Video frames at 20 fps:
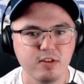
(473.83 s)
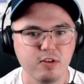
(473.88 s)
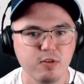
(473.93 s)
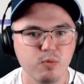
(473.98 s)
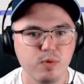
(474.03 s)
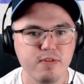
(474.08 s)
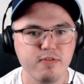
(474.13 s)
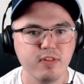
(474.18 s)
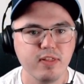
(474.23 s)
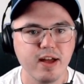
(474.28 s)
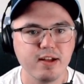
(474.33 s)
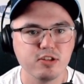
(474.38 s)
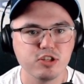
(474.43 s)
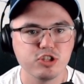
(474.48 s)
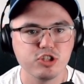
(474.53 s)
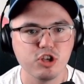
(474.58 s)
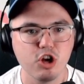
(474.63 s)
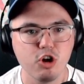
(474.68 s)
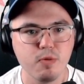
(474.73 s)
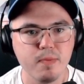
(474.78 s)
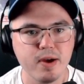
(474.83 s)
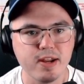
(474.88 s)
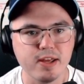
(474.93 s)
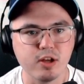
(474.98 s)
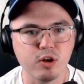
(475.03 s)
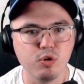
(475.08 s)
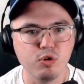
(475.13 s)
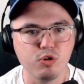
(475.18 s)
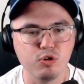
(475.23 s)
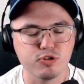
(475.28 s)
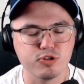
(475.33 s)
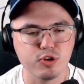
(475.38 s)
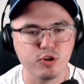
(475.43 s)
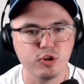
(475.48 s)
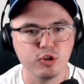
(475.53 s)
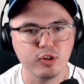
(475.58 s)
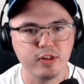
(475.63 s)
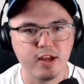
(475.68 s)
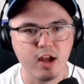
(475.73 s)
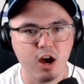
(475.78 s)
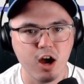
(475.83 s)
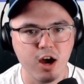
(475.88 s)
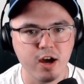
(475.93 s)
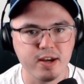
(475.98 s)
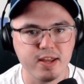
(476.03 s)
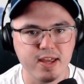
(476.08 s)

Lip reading: We've allowed so many goals early on